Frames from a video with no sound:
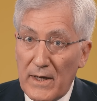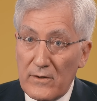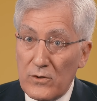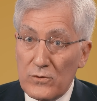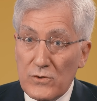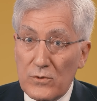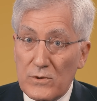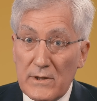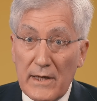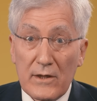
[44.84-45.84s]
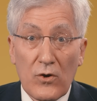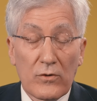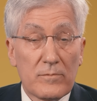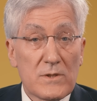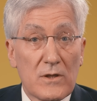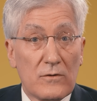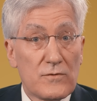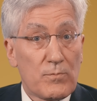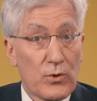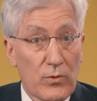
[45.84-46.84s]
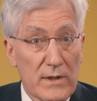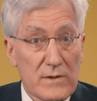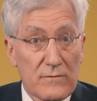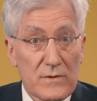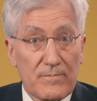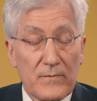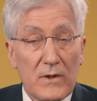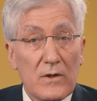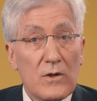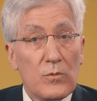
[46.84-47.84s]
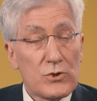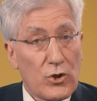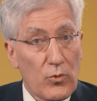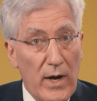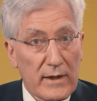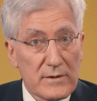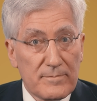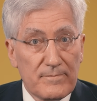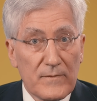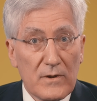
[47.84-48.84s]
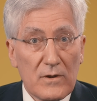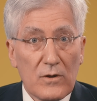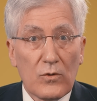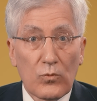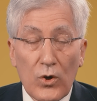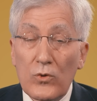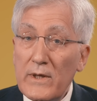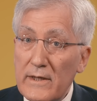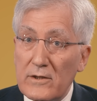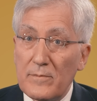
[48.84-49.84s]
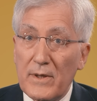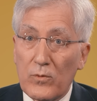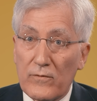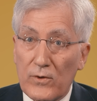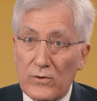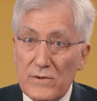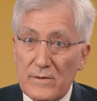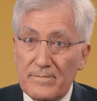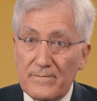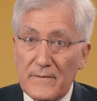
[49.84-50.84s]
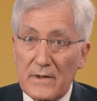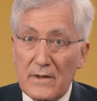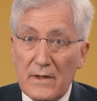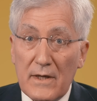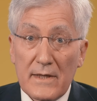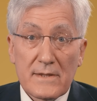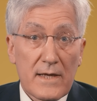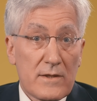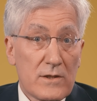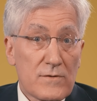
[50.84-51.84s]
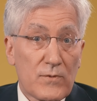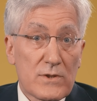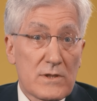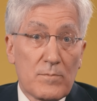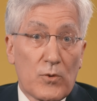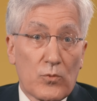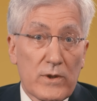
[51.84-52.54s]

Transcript: by those who today call themselves progressives, was correct. Roe needed to be reversed. I say this for the simple